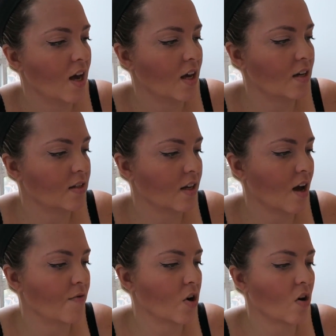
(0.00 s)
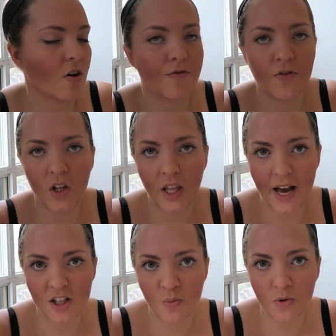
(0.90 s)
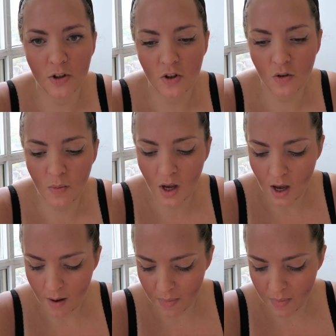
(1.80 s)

It is the CoverGirl Full Lash Bloom,